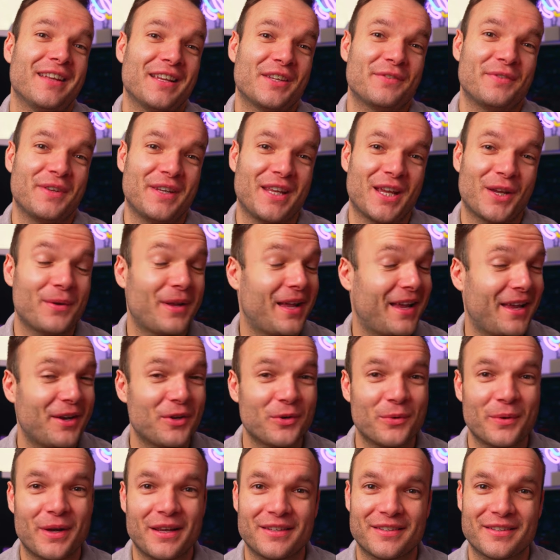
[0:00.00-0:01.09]
the next video. And
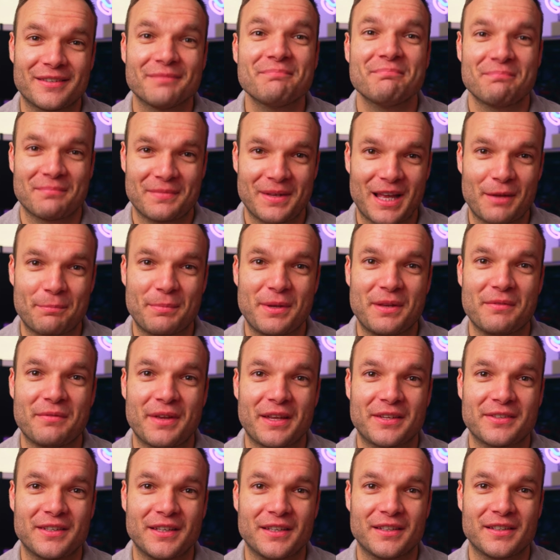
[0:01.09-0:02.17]
always, happy
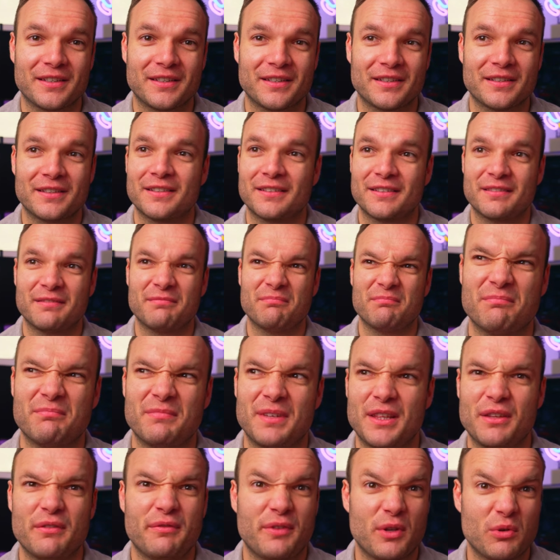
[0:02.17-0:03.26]
investing
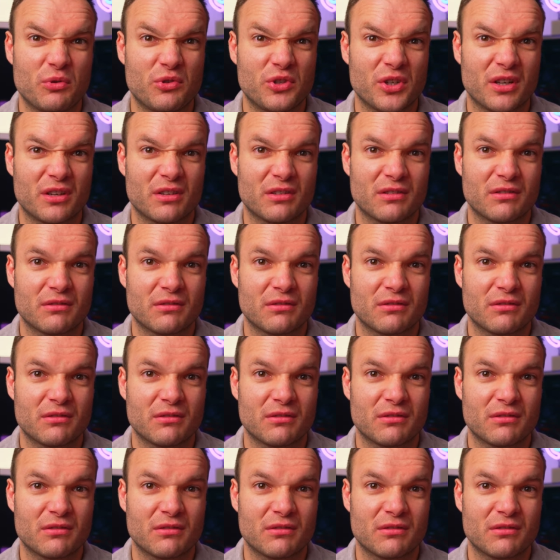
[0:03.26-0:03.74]
in the future.